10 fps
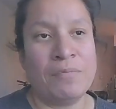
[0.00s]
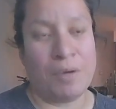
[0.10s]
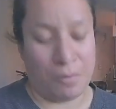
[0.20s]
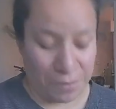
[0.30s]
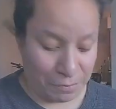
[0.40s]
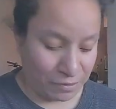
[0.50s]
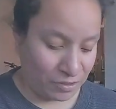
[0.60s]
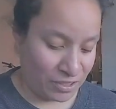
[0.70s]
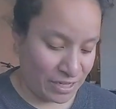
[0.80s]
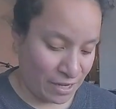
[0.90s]
but we will
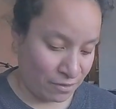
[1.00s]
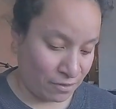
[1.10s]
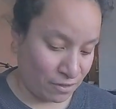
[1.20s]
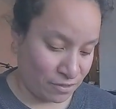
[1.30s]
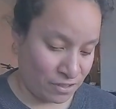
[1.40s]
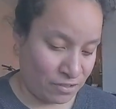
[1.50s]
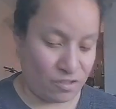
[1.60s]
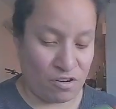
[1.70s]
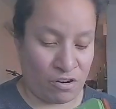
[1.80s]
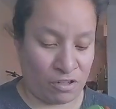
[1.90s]
see how long this
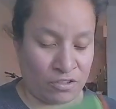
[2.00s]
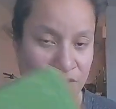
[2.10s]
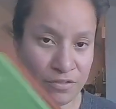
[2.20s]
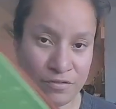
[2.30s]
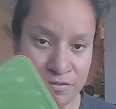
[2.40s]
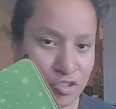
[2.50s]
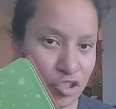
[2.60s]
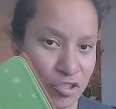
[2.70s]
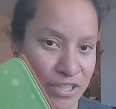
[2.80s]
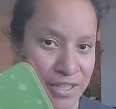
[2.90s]
art
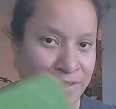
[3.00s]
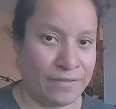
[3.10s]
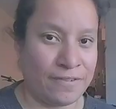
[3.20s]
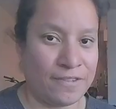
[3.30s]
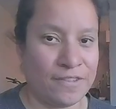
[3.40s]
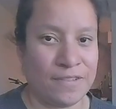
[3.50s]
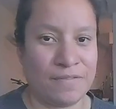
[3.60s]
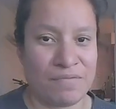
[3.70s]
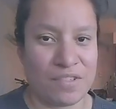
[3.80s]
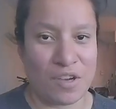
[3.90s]
journey
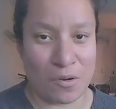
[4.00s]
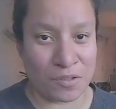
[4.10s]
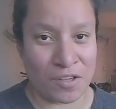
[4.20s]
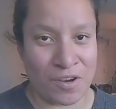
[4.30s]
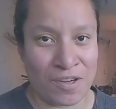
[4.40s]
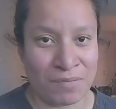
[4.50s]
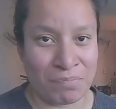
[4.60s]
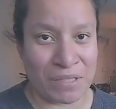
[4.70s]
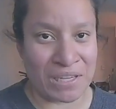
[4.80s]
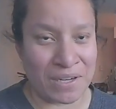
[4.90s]
goes on,
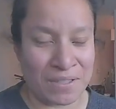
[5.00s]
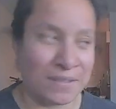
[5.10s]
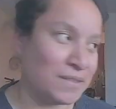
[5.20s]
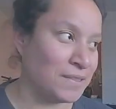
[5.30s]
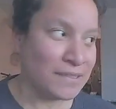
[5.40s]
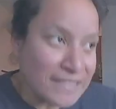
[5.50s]
because